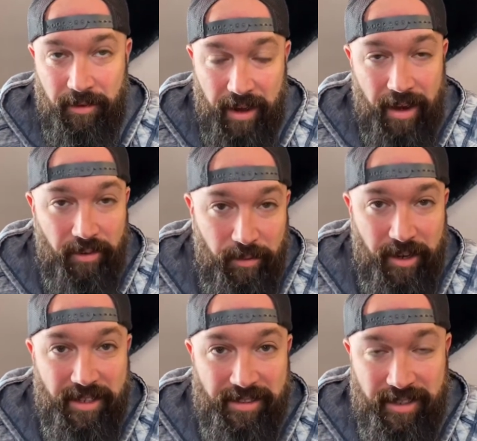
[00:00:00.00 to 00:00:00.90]

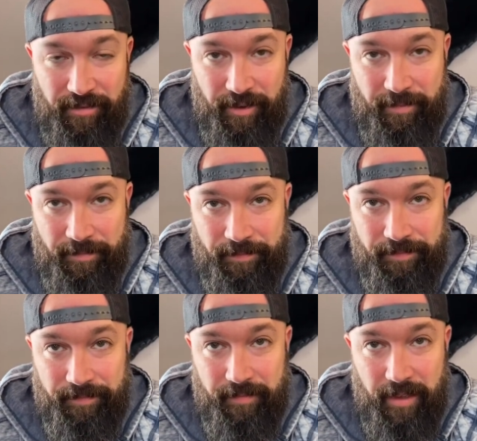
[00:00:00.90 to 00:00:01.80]
Everyone is different,
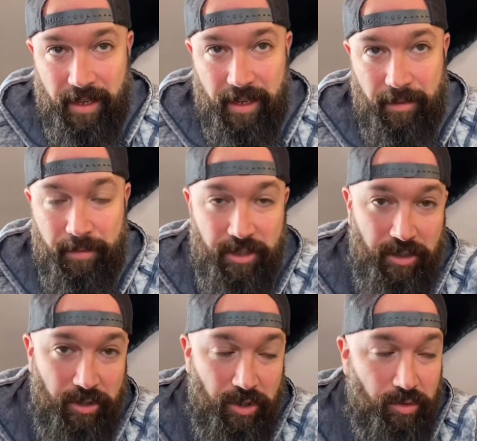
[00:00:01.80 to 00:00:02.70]
but
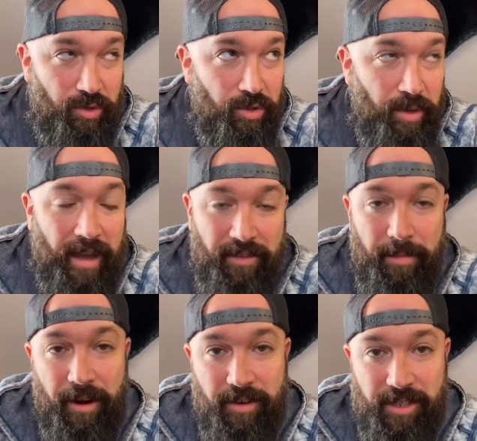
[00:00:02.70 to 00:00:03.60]
you do have the
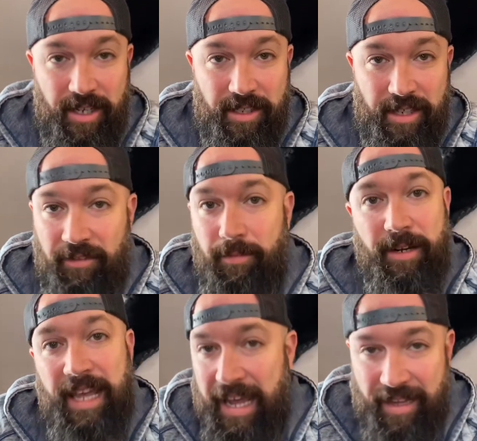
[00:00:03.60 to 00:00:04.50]
power to change.
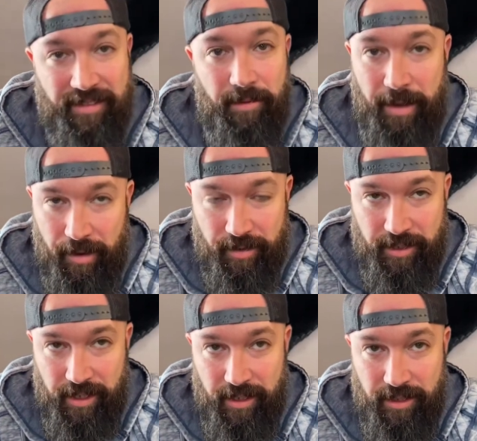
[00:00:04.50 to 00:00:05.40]
Everybody has the power to
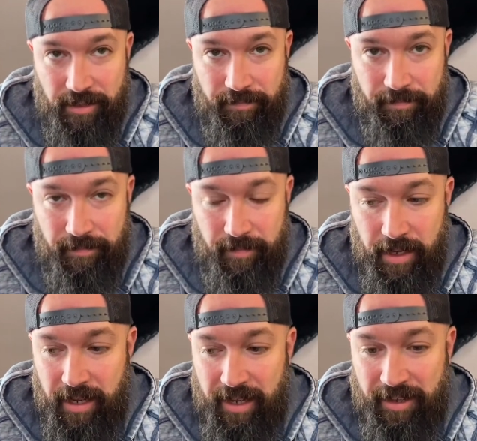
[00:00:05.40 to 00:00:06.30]
change.
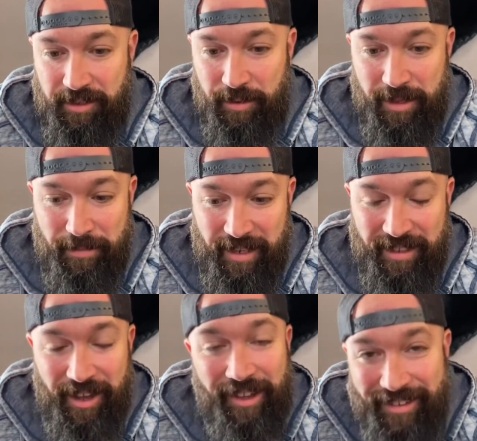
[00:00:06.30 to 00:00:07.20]
So with it being
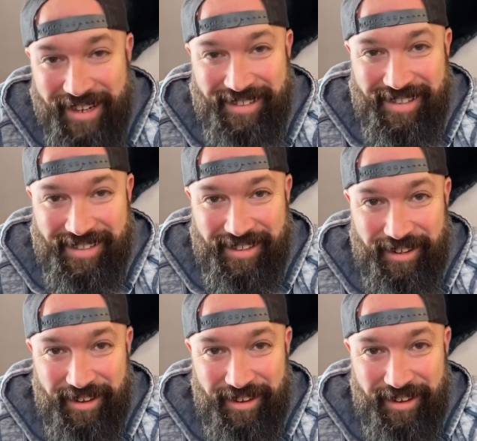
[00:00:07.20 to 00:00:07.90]
the holiday season and